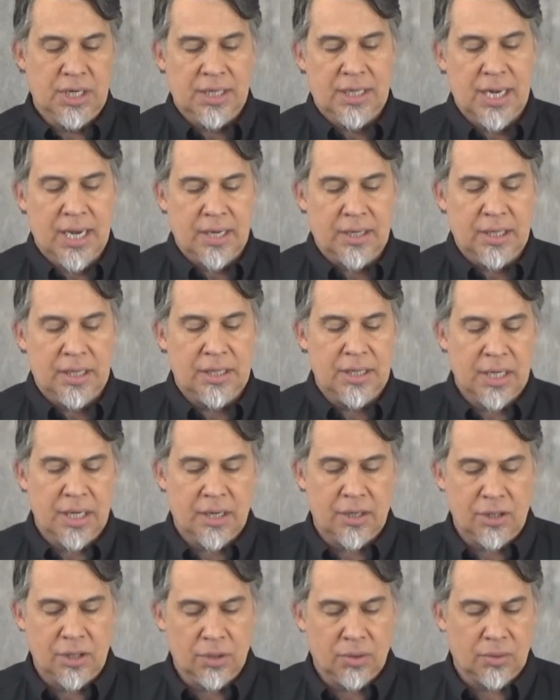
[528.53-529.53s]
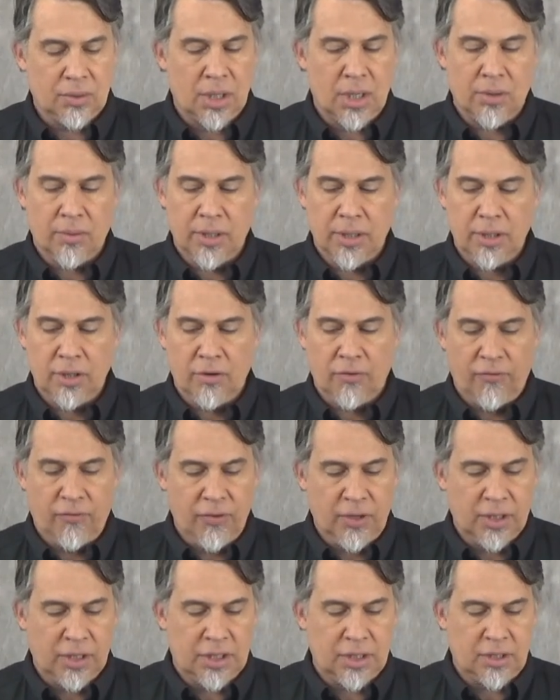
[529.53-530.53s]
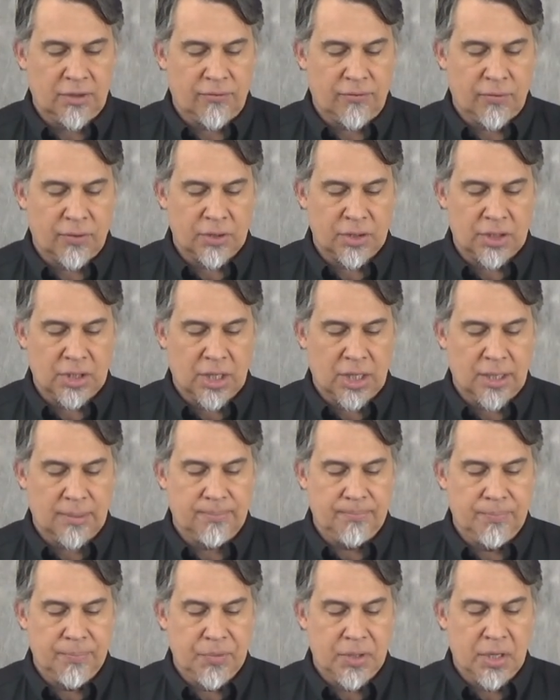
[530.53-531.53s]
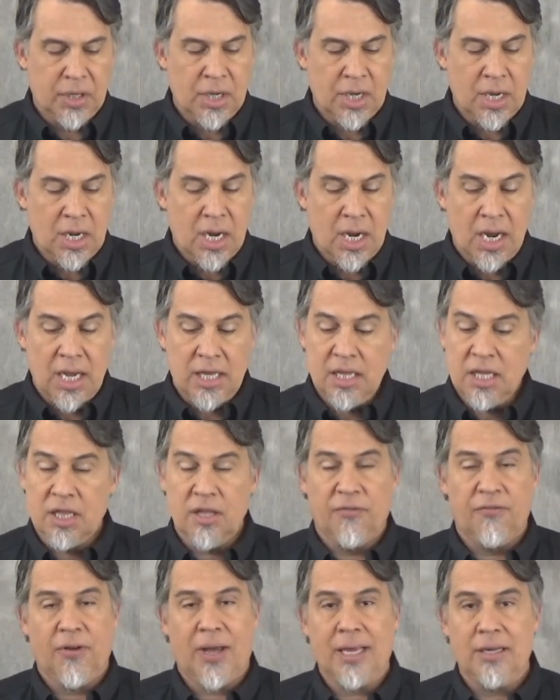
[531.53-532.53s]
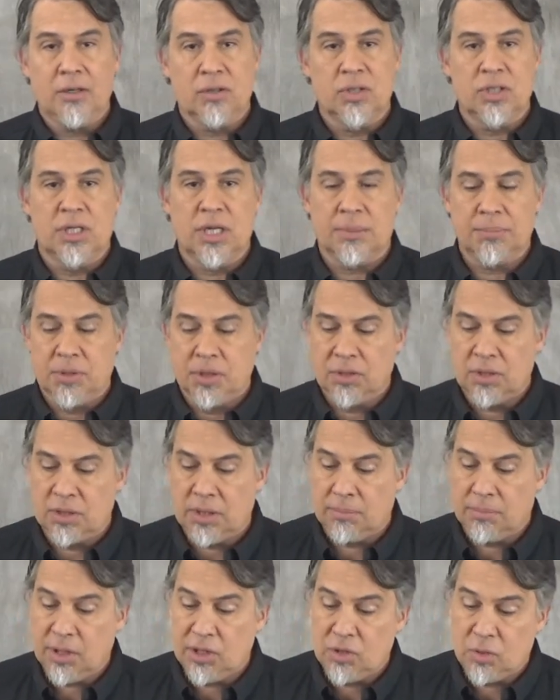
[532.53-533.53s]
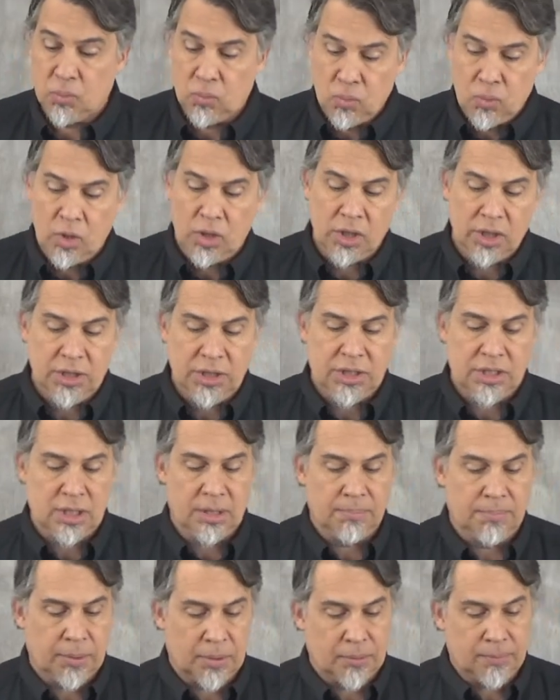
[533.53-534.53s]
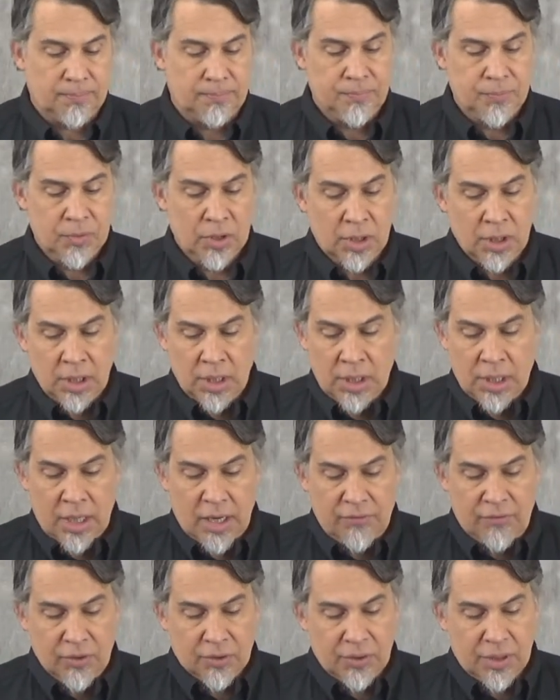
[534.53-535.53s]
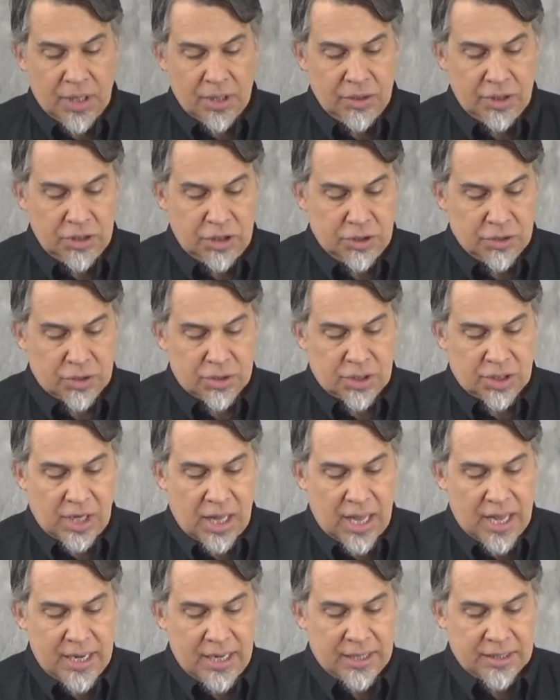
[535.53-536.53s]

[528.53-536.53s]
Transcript: it down in there, you'll know it. You'll feel it the first time. And then the final step to assembly is really simple. If you'll notice, your slide